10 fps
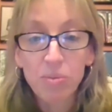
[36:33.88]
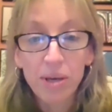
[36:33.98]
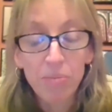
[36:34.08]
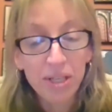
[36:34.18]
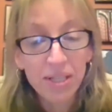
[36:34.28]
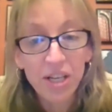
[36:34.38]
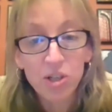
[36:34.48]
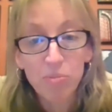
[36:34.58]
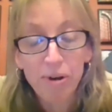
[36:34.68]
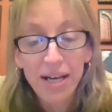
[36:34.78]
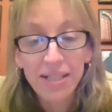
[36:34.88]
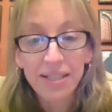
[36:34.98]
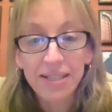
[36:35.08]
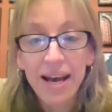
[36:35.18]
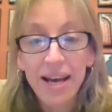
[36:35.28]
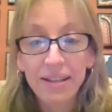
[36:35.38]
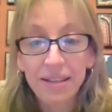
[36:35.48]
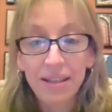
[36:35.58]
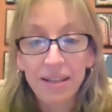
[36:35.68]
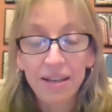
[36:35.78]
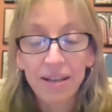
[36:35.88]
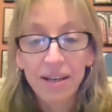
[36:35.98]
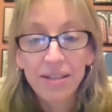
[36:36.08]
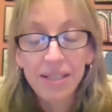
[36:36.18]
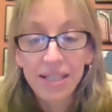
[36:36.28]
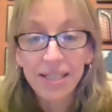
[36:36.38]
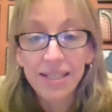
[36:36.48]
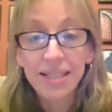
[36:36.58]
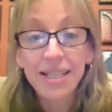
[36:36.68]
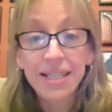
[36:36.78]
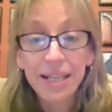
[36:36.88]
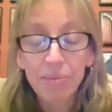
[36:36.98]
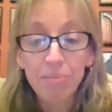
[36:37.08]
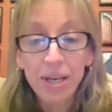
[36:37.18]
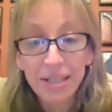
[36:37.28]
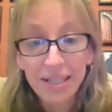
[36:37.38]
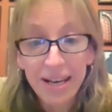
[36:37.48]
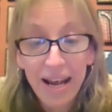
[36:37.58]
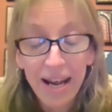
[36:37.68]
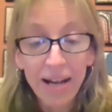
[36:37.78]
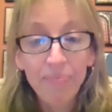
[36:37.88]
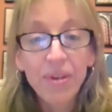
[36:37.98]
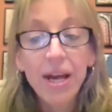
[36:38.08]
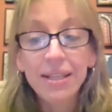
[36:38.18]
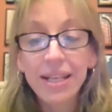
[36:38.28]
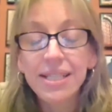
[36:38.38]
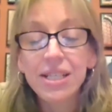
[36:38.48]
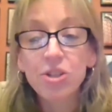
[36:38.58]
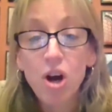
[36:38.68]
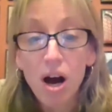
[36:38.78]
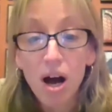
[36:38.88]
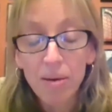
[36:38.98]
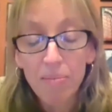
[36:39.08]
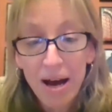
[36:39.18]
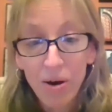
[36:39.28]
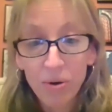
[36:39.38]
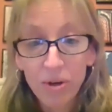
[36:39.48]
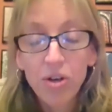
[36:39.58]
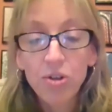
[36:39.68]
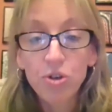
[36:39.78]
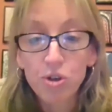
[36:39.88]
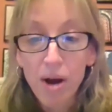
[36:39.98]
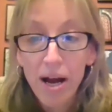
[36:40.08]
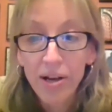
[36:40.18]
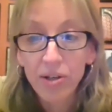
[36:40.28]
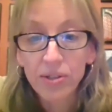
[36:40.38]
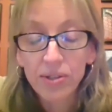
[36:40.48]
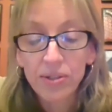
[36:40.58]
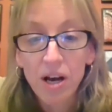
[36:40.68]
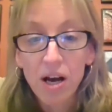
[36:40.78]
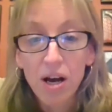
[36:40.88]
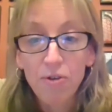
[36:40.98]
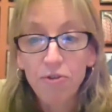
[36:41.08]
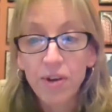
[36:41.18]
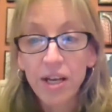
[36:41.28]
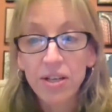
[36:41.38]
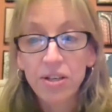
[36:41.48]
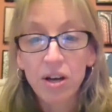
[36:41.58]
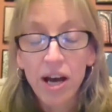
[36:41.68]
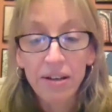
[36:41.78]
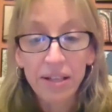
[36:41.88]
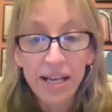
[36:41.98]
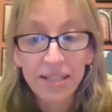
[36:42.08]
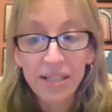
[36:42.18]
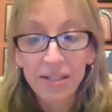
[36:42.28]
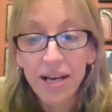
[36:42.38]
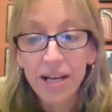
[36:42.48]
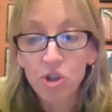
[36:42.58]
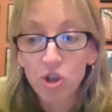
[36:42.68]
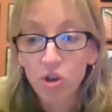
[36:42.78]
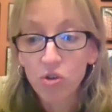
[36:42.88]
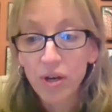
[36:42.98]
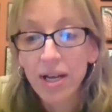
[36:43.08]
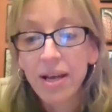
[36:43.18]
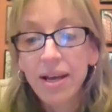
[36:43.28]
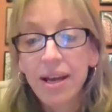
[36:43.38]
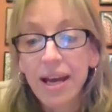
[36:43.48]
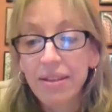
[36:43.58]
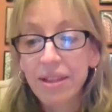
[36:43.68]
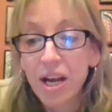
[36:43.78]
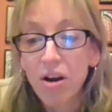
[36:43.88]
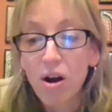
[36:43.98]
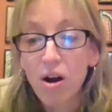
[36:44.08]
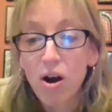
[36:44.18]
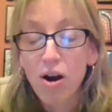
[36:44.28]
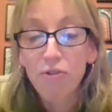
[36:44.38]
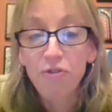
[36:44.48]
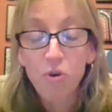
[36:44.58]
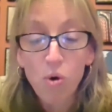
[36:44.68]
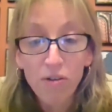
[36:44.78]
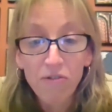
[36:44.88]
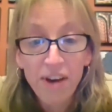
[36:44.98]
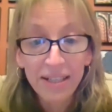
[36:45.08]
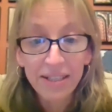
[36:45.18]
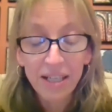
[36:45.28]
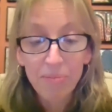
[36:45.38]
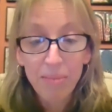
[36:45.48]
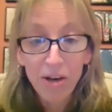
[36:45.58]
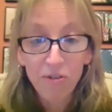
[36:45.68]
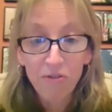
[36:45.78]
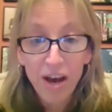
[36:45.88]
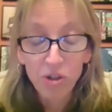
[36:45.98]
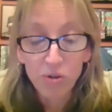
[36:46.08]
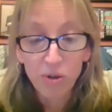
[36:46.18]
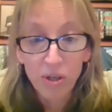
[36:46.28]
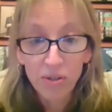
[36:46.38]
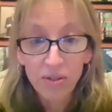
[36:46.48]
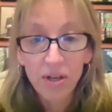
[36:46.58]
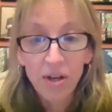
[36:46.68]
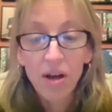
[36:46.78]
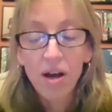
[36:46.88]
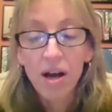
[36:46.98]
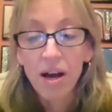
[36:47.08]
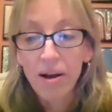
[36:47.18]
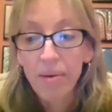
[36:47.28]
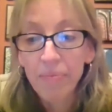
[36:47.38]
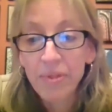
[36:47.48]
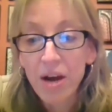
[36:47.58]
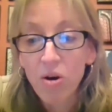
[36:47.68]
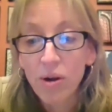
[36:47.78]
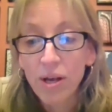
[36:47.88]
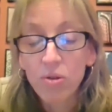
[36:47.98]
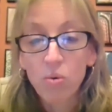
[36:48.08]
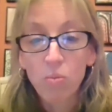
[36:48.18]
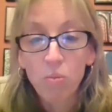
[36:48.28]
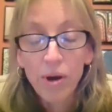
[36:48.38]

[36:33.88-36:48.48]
Immunization Practice at the CDC did meet today, and they did talk about the trials in adolescents and children. And there are four vaccine manufacturers that are either